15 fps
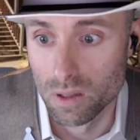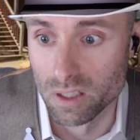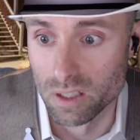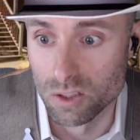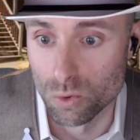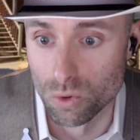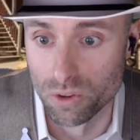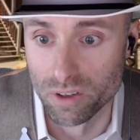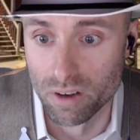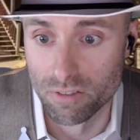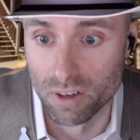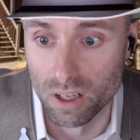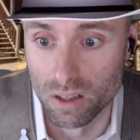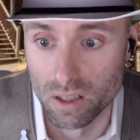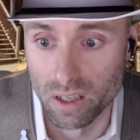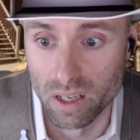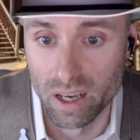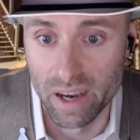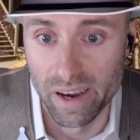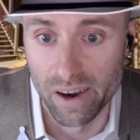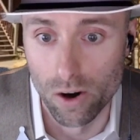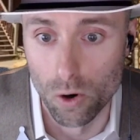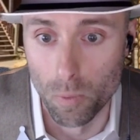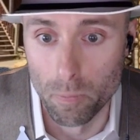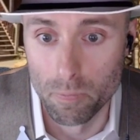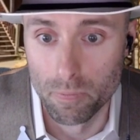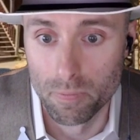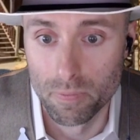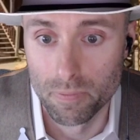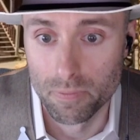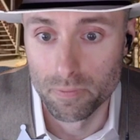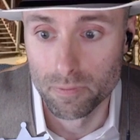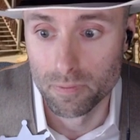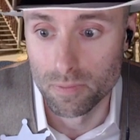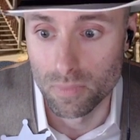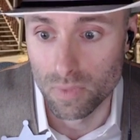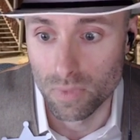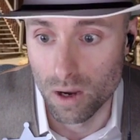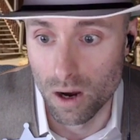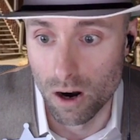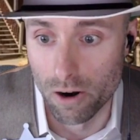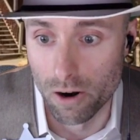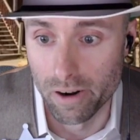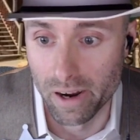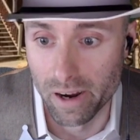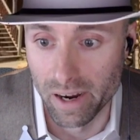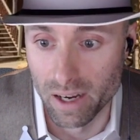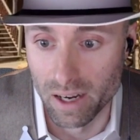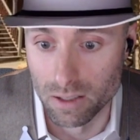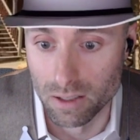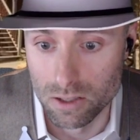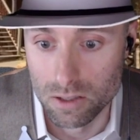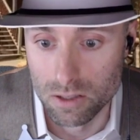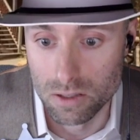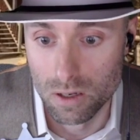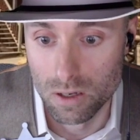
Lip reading: This will definitely help our hand.